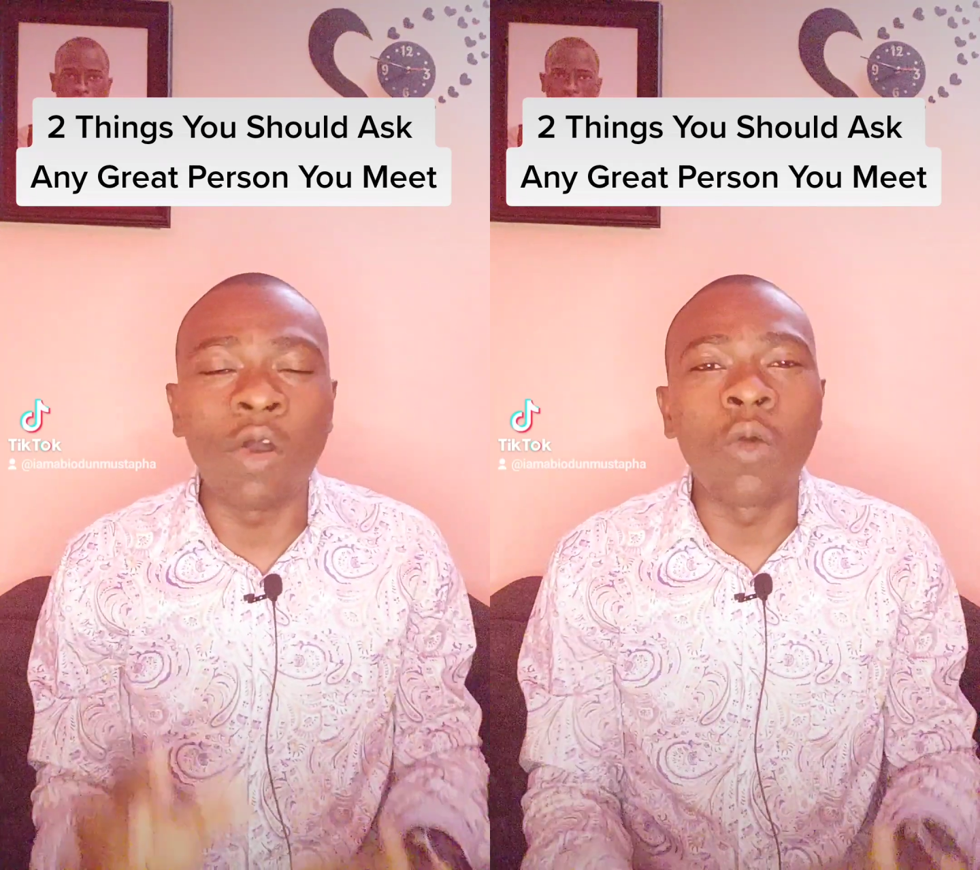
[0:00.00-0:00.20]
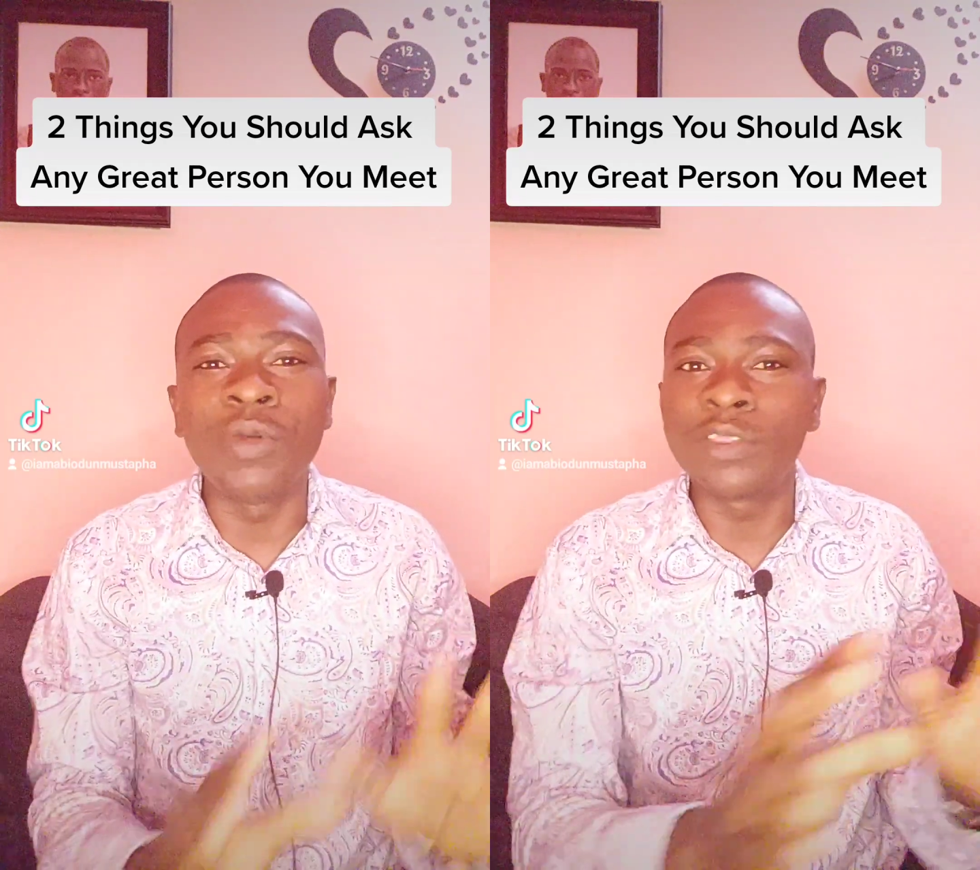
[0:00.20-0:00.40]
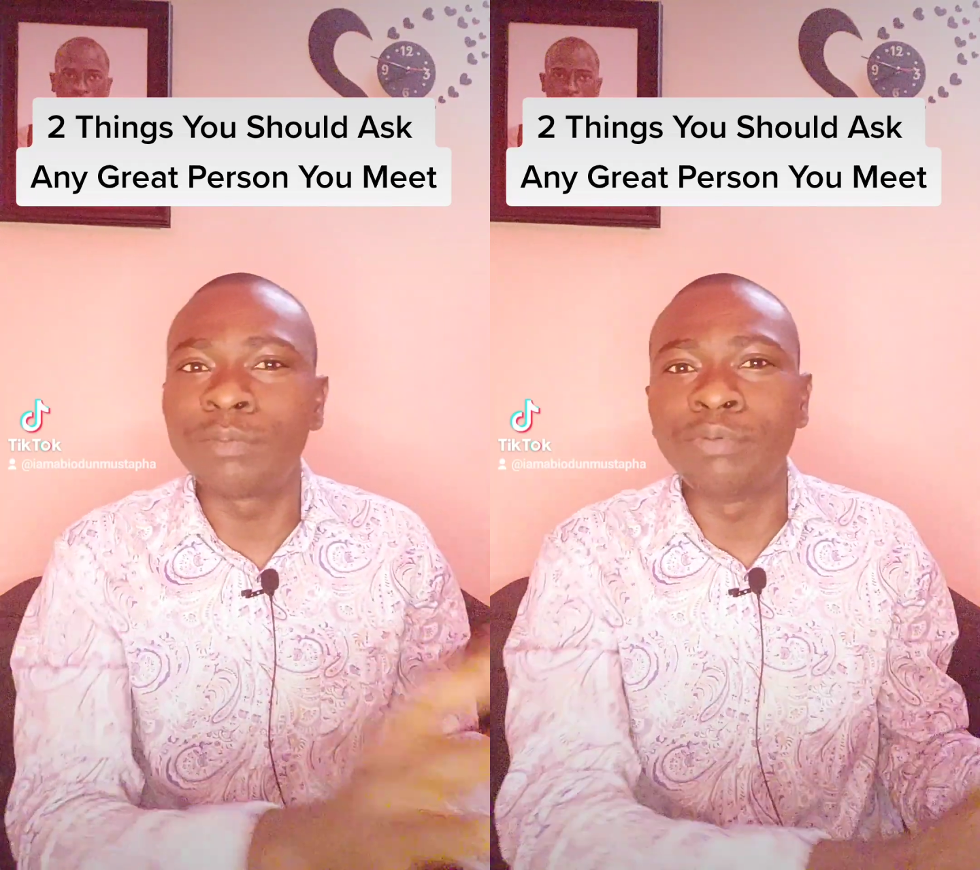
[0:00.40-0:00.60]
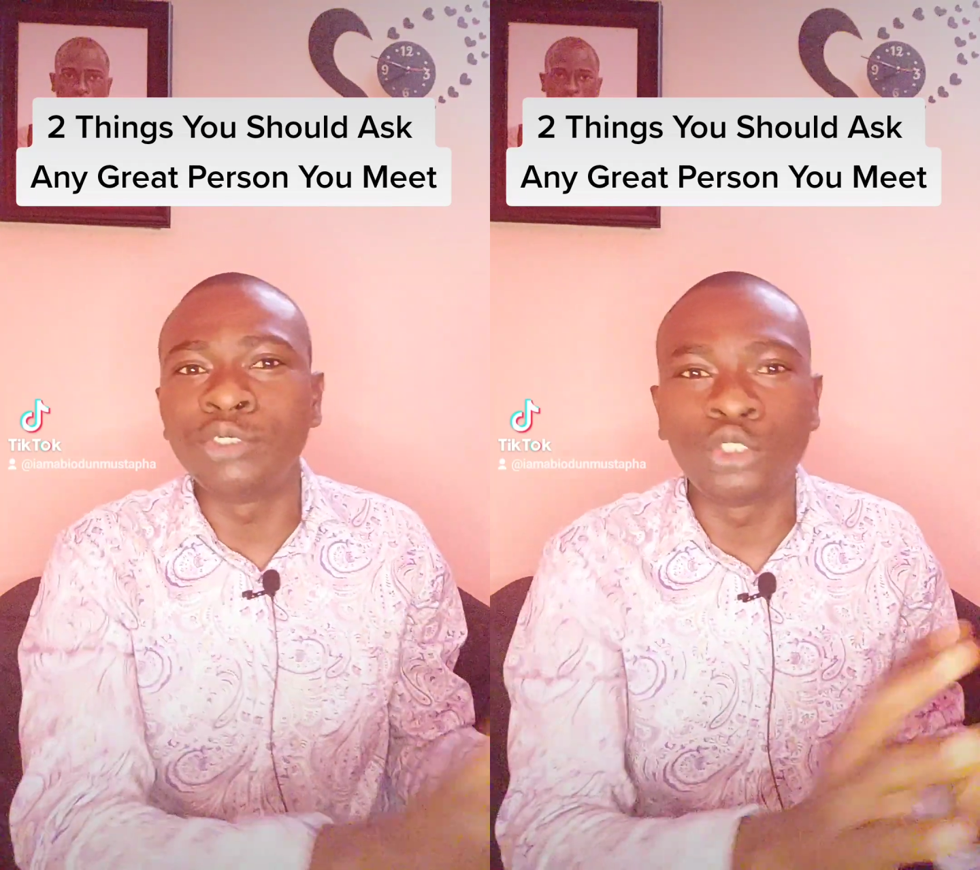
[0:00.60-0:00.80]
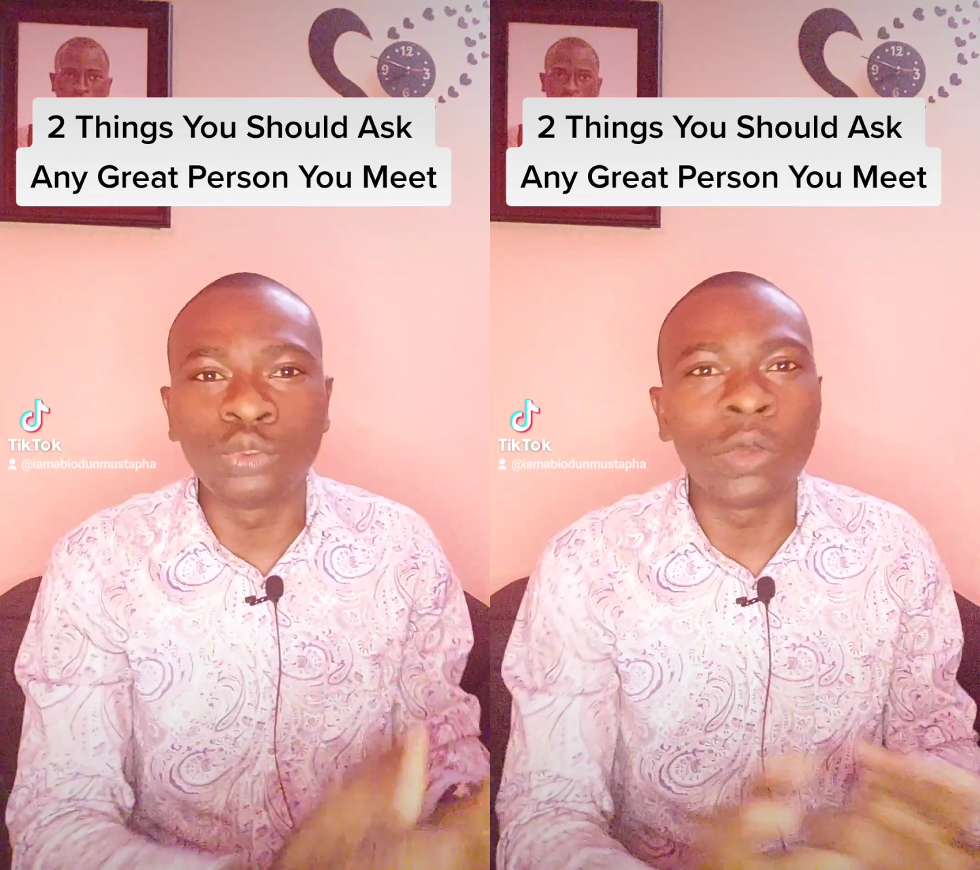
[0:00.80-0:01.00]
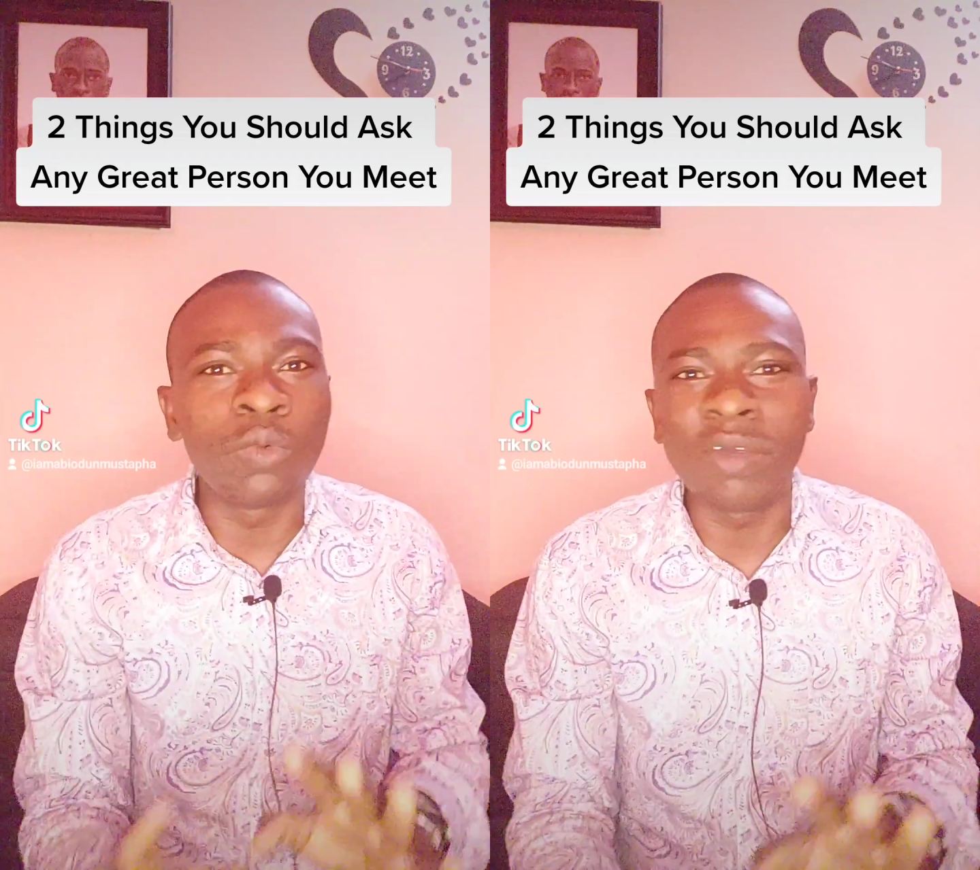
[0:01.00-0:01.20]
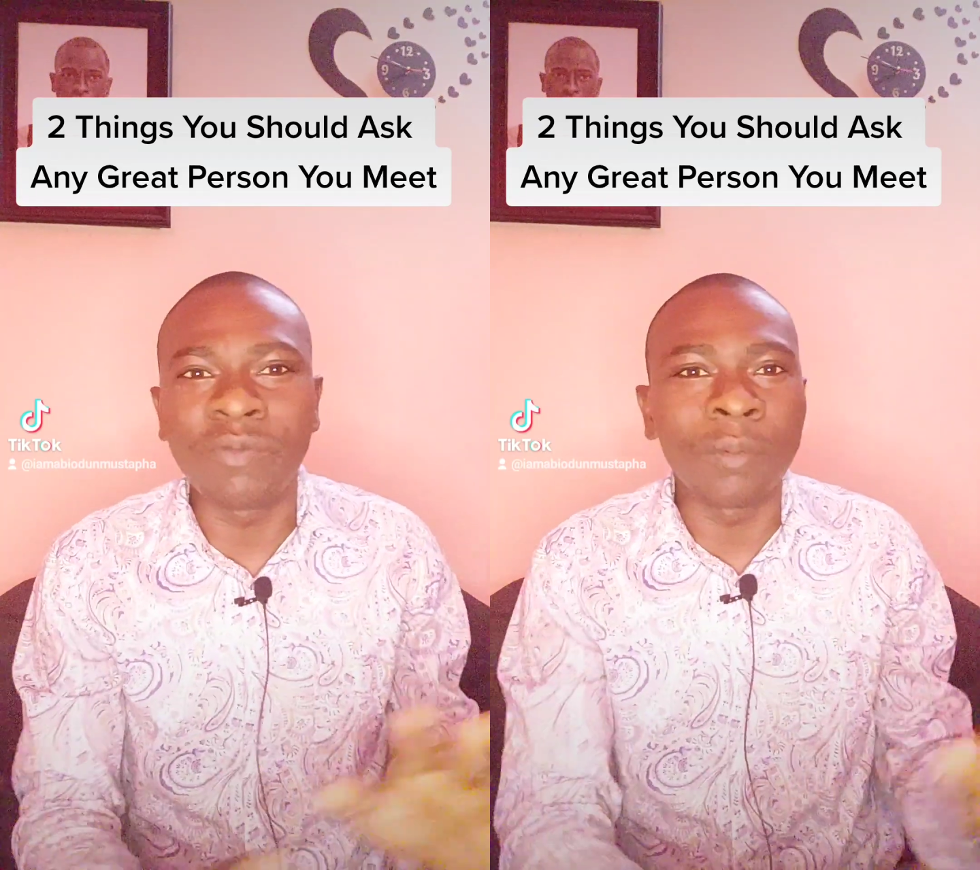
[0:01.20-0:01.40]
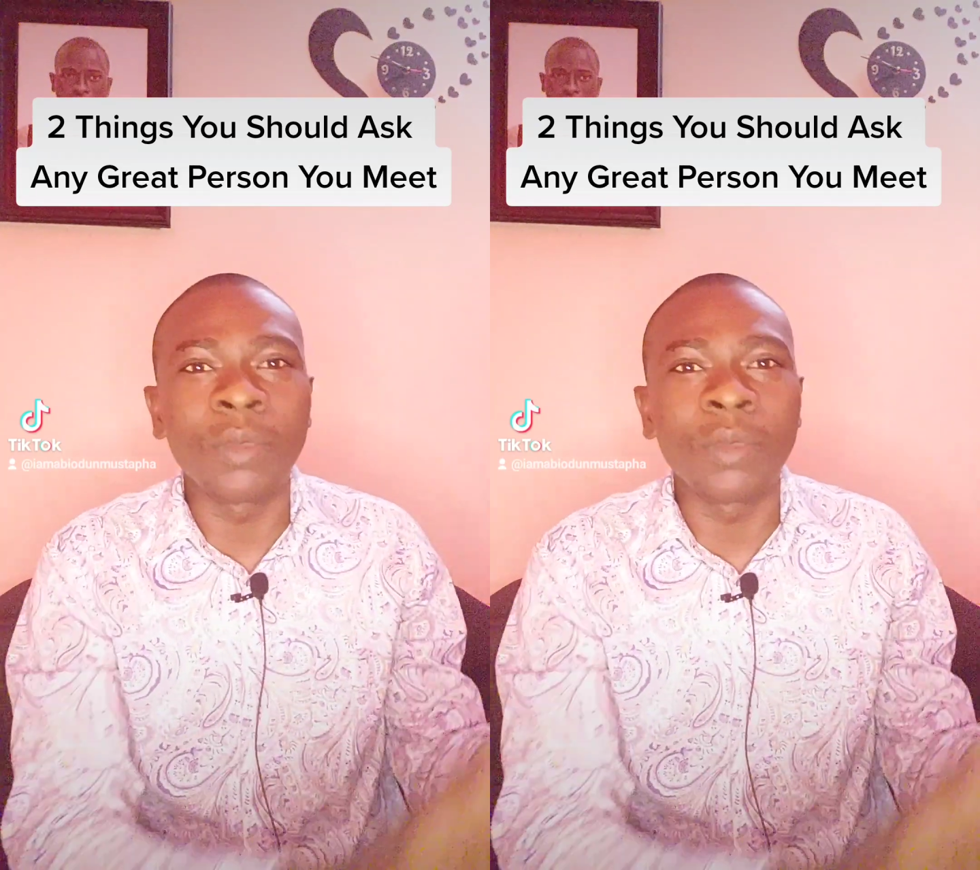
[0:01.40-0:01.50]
always push you away from